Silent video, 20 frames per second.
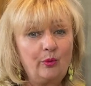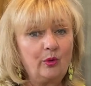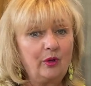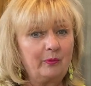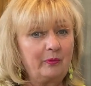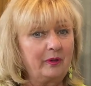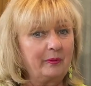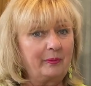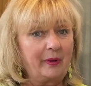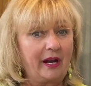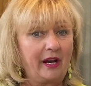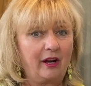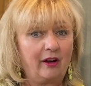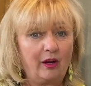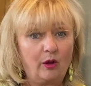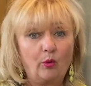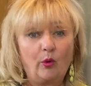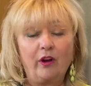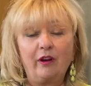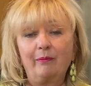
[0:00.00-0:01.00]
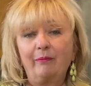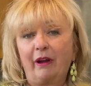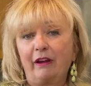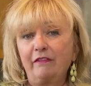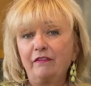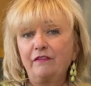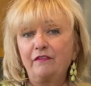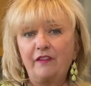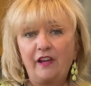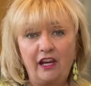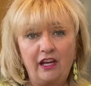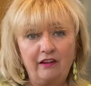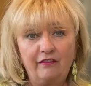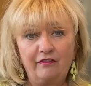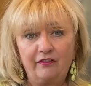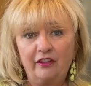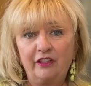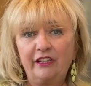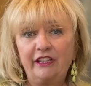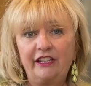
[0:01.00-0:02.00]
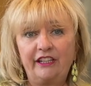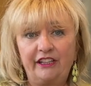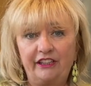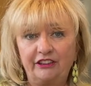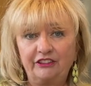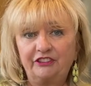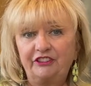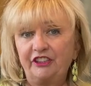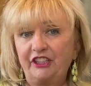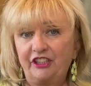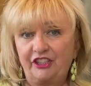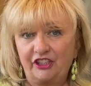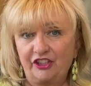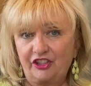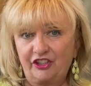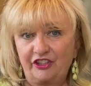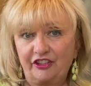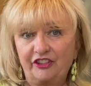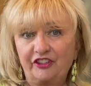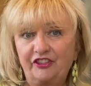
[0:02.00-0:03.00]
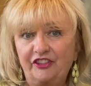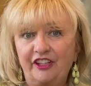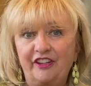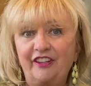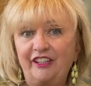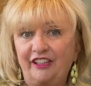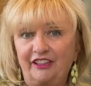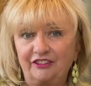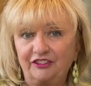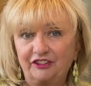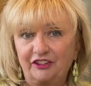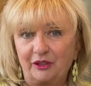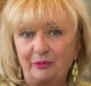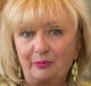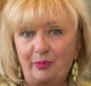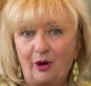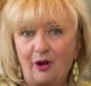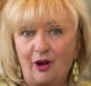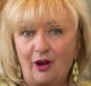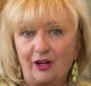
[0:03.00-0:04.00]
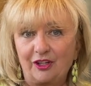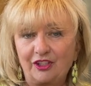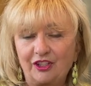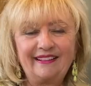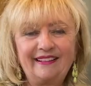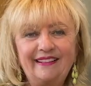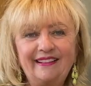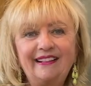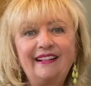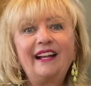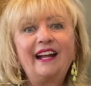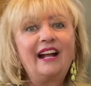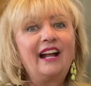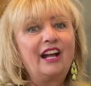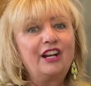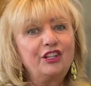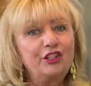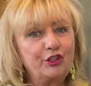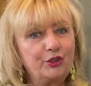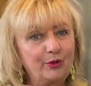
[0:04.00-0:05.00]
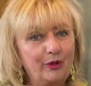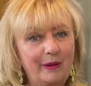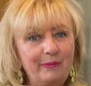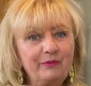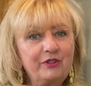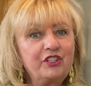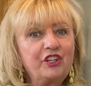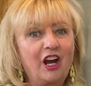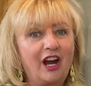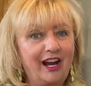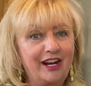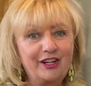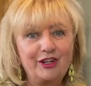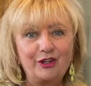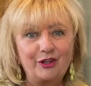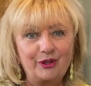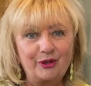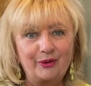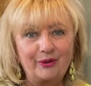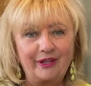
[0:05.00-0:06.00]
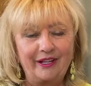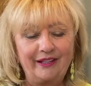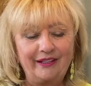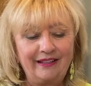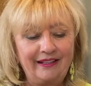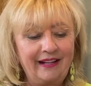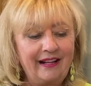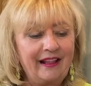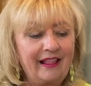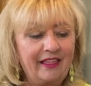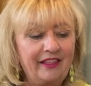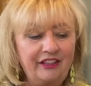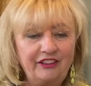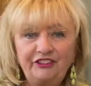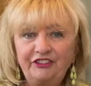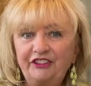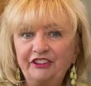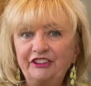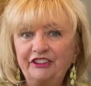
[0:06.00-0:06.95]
we're preparing one of my favorite easy dishes in the Instant Pot, shrimp Thai curry. This